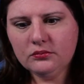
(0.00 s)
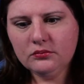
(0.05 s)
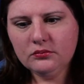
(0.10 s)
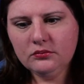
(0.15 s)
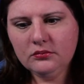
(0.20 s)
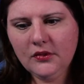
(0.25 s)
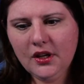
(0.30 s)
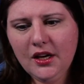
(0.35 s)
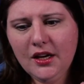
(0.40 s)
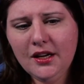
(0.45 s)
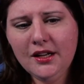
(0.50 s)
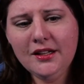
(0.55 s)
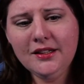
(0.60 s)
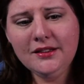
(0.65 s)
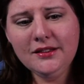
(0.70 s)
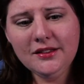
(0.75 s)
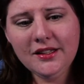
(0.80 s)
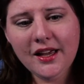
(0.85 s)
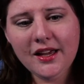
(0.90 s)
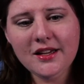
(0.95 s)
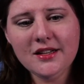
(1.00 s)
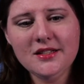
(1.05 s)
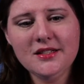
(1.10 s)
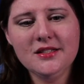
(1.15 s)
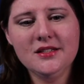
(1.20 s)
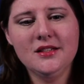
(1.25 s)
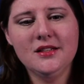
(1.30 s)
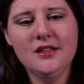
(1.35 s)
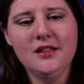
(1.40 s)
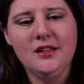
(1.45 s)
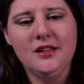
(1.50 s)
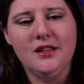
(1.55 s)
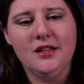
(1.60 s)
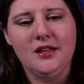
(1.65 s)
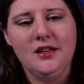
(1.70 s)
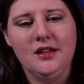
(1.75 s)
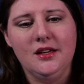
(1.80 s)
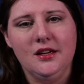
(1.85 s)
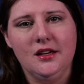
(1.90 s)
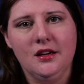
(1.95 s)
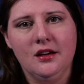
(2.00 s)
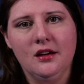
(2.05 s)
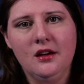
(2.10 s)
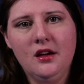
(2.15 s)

collect the